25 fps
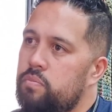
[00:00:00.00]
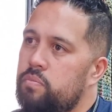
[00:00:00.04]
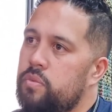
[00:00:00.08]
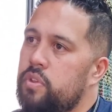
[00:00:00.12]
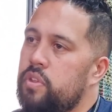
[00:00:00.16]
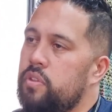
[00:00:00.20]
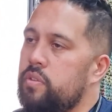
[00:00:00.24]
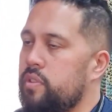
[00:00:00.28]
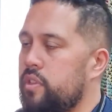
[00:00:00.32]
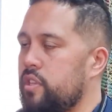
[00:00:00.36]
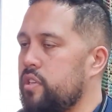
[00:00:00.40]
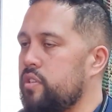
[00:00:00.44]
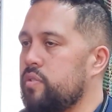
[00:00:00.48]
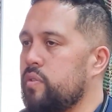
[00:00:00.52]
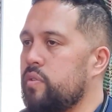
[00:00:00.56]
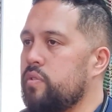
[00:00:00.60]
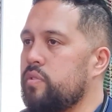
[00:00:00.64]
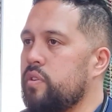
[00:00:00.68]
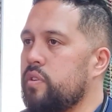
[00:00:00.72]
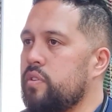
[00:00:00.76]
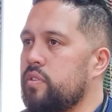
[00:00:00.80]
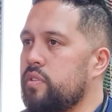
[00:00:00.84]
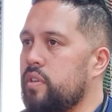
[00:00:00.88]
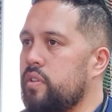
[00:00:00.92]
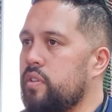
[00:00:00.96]
There's
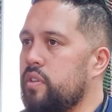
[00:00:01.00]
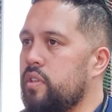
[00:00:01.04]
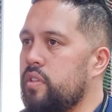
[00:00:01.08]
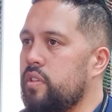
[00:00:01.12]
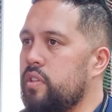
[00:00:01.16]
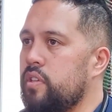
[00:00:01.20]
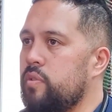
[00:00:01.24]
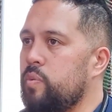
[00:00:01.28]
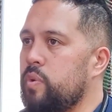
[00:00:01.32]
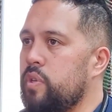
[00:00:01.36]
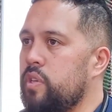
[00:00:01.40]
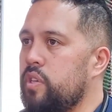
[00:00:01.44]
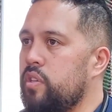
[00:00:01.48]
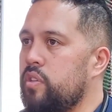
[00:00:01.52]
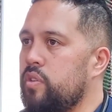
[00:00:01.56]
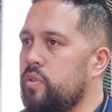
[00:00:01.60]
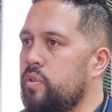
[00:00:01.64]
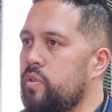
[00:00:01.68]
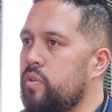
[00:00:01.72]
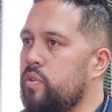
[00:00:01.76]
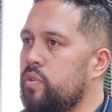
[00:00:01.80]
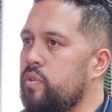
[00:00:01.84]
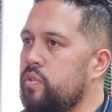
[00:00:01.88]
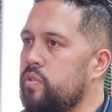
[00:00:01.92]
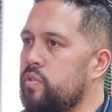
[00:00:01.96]
also something that we can
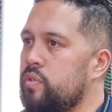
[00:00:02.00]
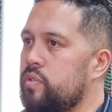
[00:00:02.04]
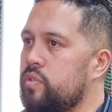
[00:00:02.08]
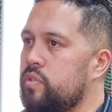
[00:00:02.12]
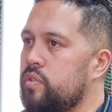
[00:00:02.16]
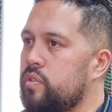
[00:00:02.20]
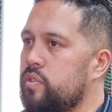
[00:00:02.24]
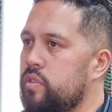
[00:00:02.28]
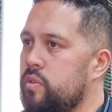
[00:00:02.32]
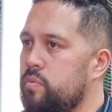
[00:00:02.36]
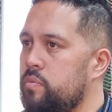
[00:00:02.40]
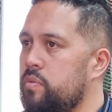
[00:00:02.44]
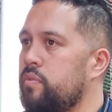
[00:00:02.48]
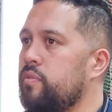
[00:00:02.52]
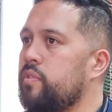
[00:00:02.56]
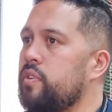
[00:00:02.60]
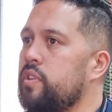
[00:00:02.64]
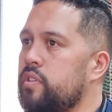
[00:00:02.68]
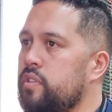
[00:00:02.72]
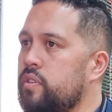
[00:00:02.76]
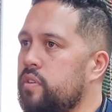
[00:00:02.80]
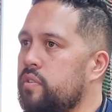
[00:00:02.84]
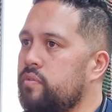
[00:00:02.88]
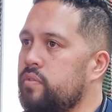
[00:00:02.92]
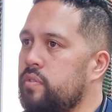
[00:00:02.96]
use to
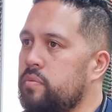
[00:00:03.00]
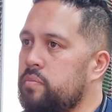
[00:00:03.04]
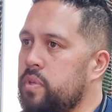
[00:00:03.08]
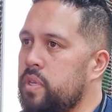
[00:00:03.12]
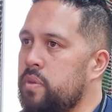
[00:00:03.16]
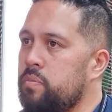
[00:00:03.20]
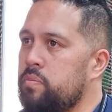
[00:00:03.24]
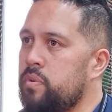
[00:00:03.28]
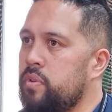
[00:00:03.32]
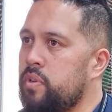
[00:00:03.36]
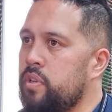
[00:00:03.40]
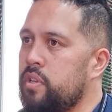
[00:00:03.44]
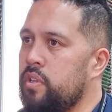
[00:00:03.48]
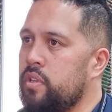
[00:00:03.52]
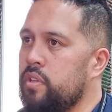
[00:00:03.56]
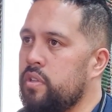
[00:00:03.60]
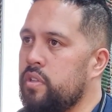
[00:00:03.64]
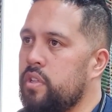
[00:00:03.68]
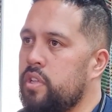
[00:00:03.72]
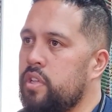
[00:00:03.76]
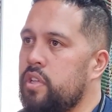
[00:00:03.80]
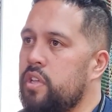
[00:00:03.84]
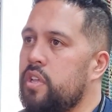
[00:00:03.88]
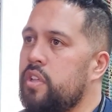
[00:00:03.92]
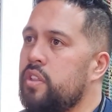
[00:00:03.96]
prevent it from happening.
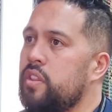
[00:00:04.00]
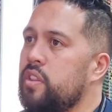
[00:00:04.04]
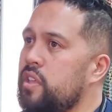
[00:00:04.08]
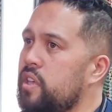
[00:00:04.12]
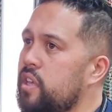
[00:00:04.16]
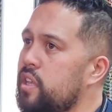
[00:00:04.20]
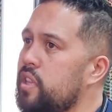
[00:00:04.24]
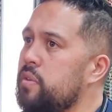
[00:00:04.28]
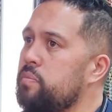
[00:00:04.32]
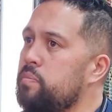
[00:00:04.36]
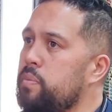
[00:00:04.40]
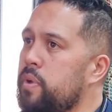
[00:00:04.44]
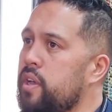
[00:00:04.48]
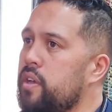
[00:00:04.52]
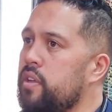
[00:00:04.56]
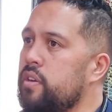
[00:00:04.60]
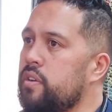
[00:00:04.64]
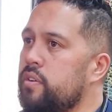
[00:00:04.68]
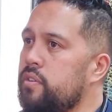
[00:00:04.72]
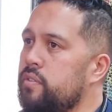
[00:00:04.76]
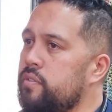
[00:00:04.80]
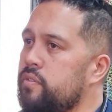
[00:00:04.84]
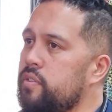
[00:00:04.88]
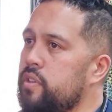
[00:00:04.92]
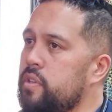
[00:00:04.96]
The other part
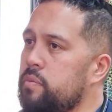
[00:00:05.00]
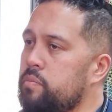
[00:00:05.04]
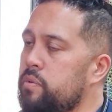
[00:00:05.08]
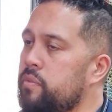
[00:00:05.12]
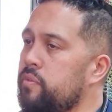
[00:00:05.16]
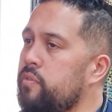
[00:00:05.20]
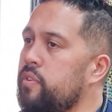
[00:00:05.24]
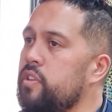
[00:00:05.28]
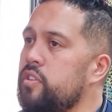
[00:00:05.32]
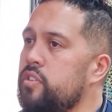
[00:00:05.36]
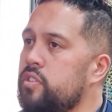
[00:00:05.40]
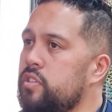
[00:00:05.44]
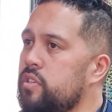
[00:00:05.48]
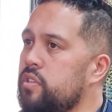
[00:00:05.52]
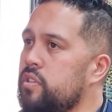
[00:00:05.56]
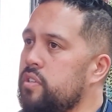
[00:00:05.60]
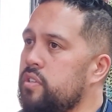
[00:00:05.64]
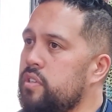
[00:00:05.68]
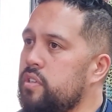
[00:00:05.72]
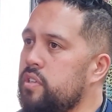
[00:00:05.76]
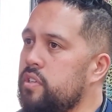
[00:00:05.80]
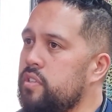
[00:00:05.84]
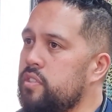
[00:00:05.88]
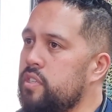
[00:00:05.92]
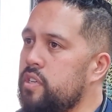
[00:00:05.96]
of the
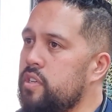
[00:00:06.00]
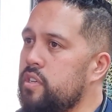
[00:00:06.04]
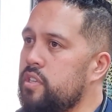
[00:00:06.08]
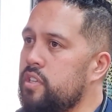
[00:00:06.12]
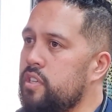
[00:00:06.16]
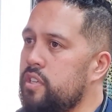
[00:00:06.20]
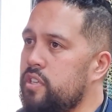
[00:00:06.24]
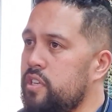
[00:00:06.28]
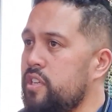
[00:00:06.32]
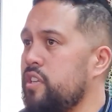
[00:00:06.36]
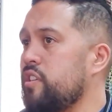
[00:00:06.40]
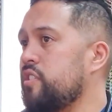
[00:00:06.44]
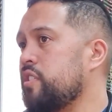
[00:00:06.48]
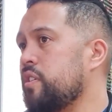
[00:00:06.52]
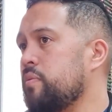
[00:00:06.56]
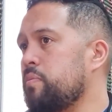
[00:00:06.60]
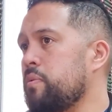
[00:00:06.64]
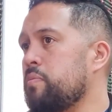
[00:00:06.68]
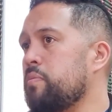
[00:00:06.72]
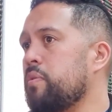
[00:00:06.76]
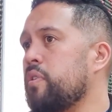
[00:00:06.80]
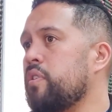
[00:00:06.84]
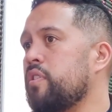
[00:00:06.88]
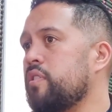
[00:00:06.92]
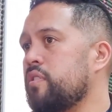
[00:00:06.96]
prevention is that it needs to be
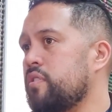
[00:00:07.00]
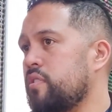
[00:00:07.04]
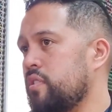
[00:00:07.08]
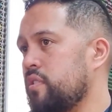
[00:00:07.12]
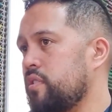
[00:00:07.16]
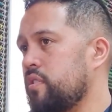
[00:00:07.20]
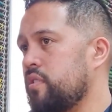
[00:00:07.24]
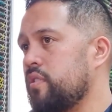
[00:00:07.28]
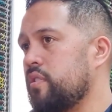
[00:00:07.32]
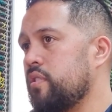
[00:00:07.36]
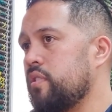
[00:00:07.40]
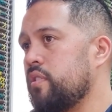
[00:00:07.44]
monitored.